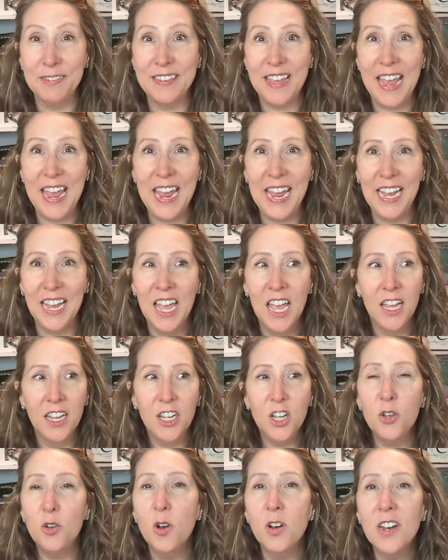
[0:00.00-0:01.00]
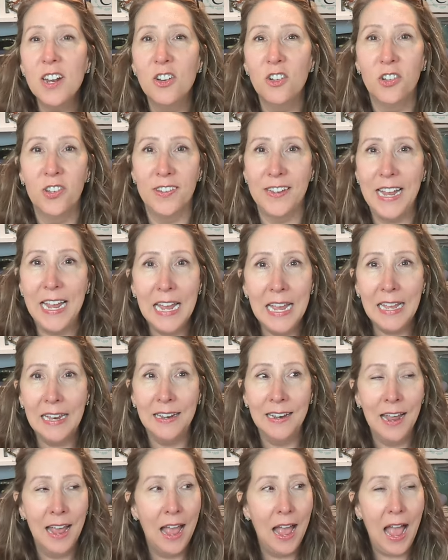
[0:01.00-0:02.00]
saying, You don't
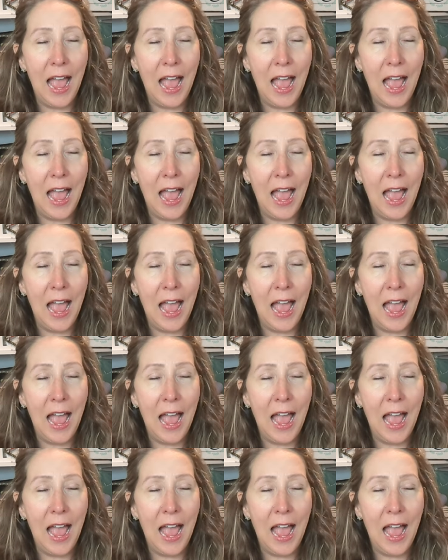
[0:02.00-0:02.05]
understand.